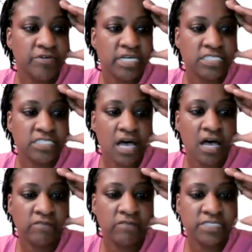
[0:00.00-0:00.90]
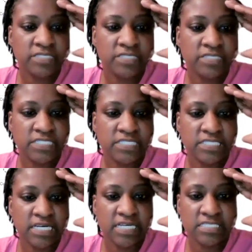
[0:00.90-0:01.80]
Oh, there it is.
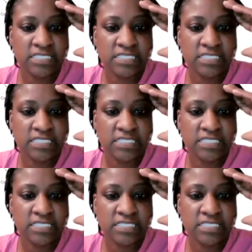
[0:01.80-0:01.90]
Offset.